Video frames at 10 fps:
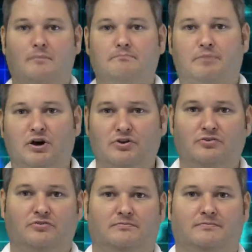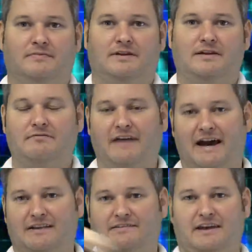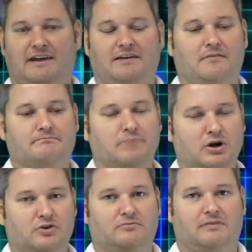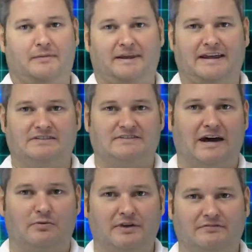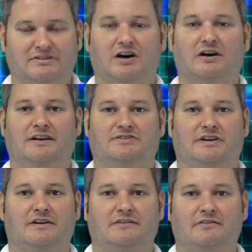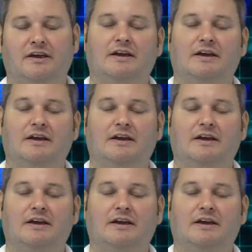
boom. That is a boom. I mean, they just got rid of a ton of shares.